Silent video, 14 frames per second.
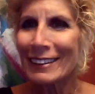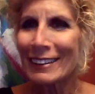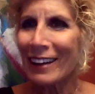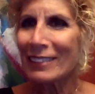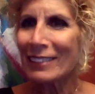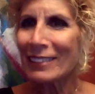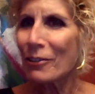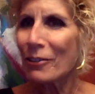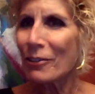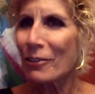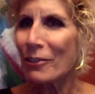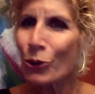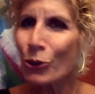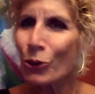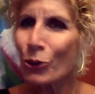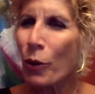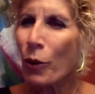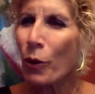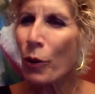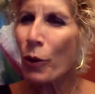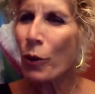I'd love to know your
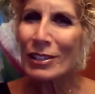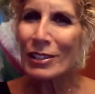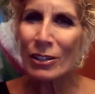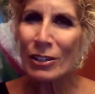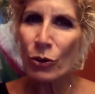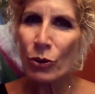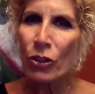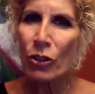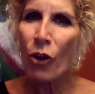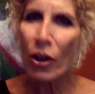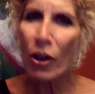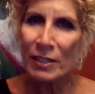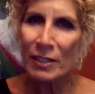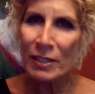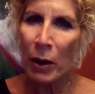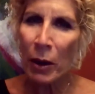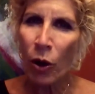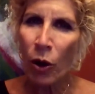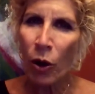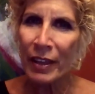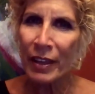questions and your thoughts about
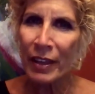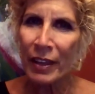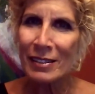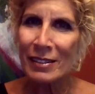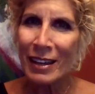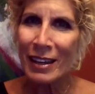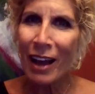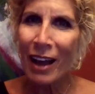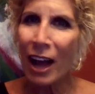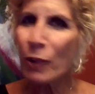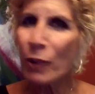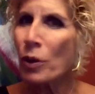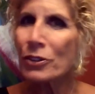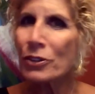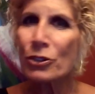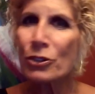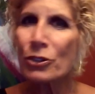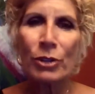all this. I wonder, for